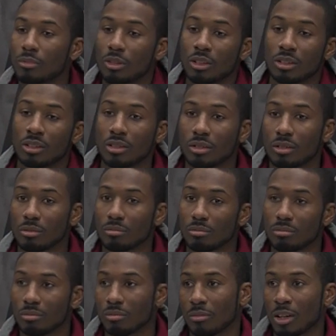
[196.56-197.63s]
Just
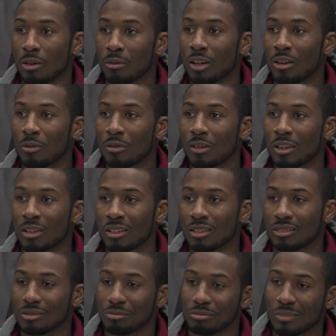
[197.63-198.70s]
get ready for the
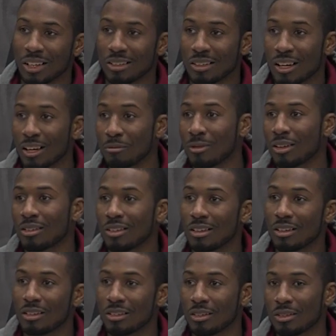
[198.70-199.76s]
next game next
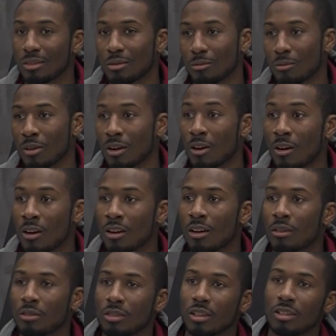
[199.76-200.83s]
year. Just work hard
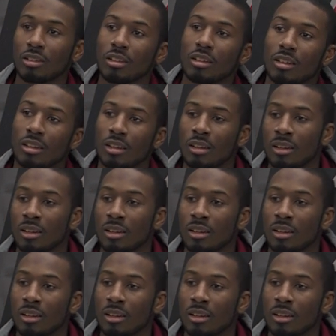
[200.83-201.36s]
off season.